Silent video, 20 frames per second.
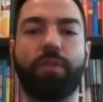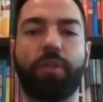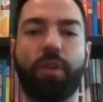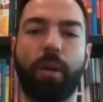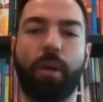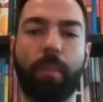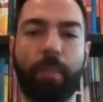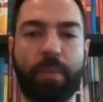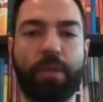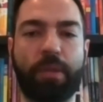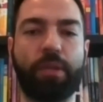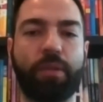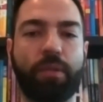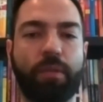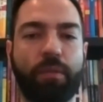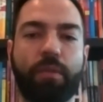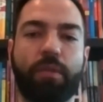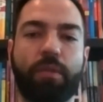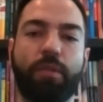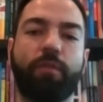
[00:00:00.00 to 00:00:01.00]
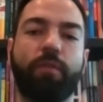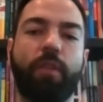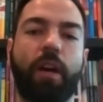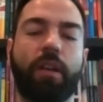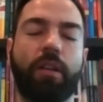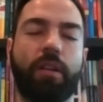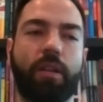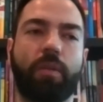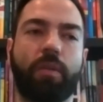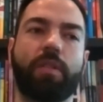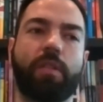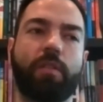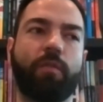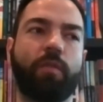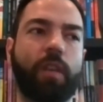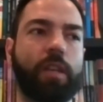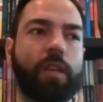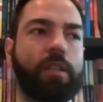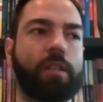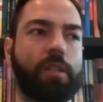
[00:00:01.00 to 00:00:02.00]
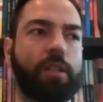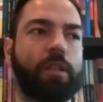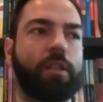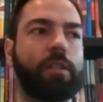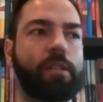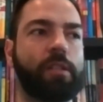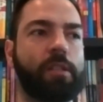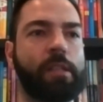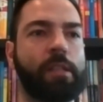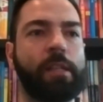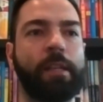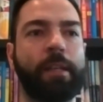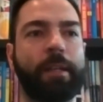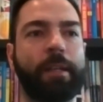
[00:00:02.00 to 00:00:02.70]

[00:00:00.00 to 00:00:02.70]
Europe to find those investors.